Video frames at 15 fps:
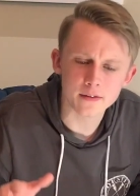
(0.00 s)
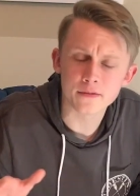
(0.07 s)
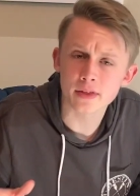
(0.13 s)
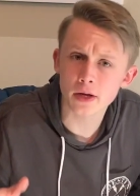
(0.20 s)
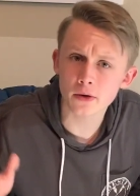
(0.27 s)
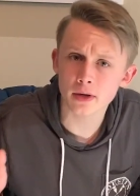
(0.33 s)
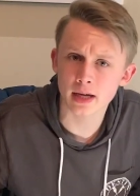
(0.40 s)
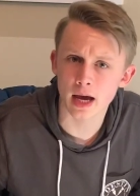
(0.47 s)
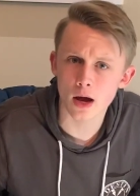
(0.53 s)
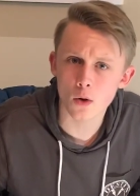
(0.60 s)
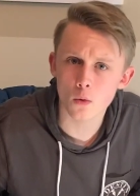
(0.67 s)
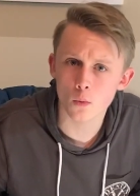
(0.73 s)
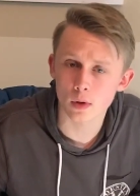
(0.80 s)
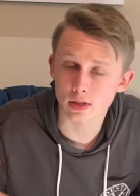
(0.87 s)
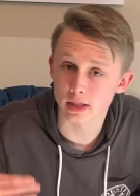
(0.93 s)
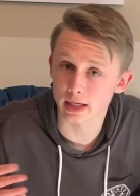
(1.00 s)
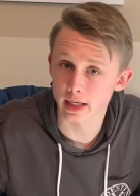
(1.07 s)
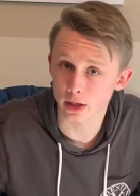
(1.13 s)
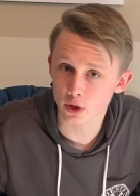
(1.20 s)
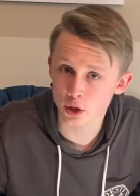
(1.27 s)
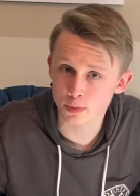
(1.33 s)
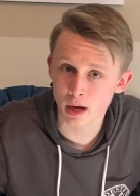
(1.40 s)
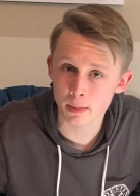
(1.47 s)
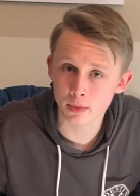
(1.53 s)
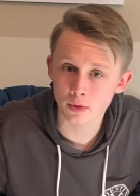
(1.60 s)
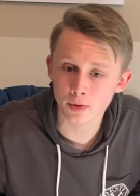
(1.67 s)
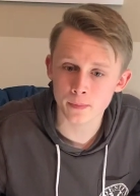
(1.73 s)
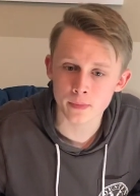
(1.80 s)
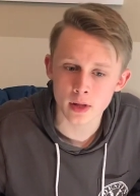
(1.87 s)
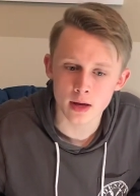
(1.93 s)
if their account was an English
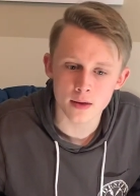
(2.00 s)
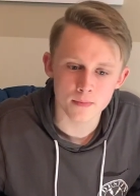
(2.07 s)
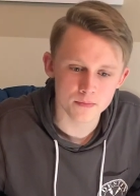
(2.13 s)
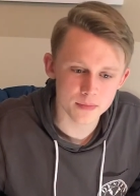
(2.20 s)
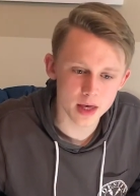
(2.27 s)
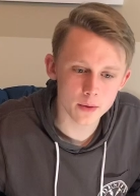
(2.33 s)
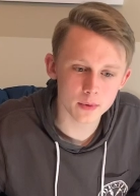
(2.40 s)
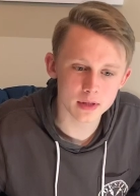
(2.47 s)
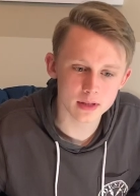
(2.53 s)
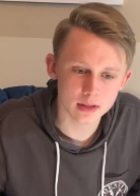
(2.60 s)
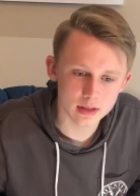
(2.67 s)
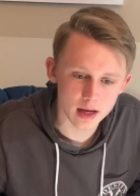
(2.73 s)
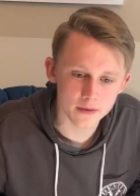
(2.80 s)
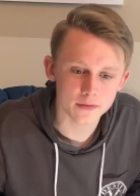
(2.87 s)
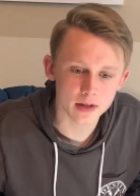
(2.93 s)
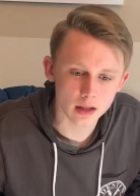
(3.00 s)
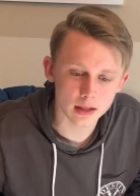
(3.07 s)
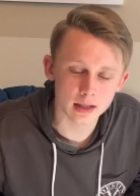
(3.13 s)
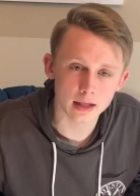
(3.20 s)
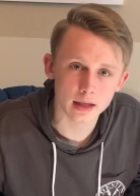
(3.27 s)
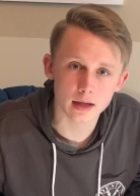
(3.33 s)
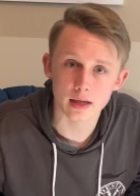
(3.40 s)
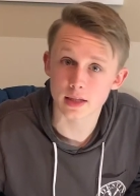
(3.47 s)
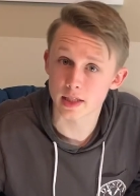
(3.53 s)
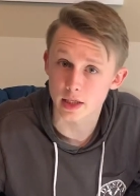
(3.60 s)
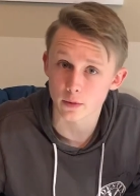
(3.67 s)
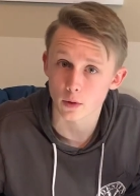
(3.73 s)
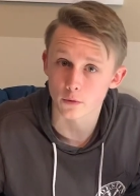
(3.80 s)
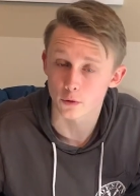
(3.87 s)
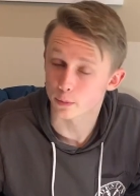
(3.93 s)
paper, they would definitely get a
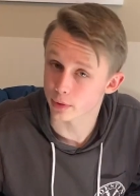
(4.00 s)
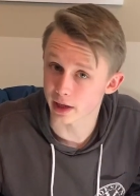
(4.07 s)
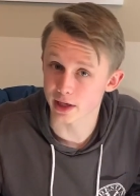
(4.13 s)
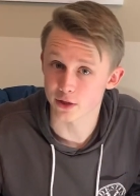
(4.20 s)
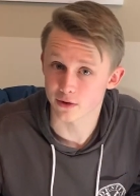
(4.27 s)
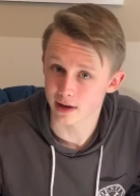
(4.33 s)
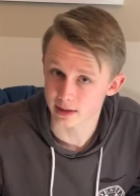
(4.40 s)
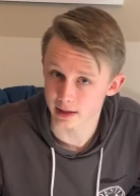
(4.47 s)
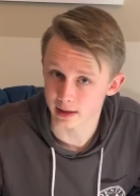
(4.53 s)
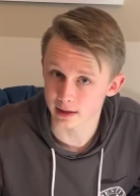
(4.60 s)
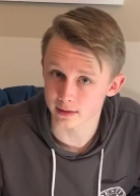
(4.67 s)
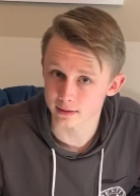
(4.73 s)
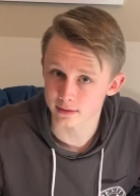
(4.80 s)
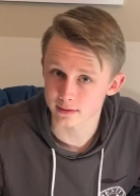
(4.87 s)
0 for plagiarizing it.